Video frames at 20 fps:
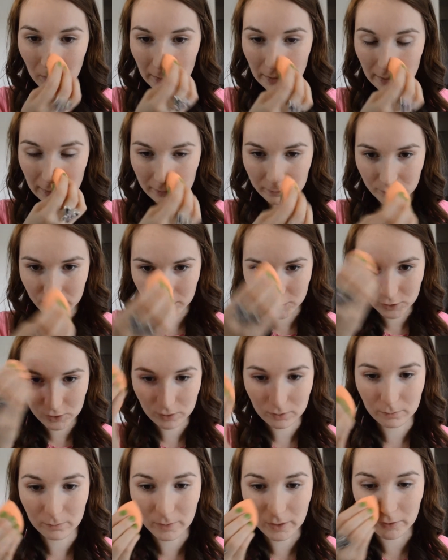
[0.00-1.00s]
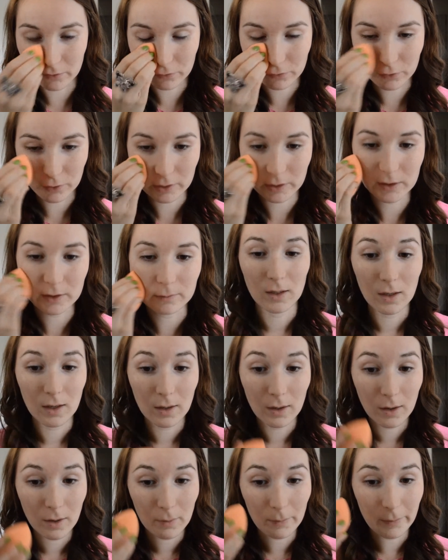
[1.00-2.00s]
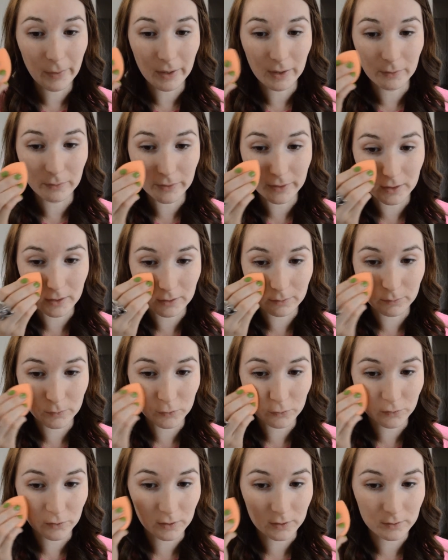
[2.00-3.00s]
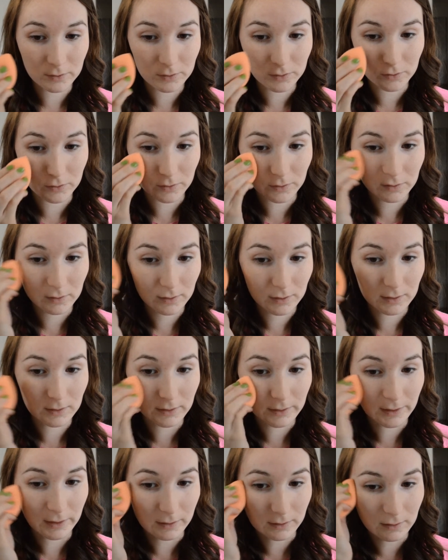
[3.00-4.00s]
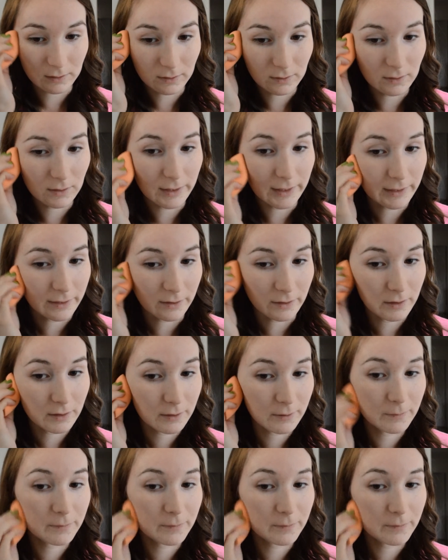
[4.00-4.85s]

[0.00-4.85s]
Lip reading: and my chin and my forehead. But we're gonna move on to it later.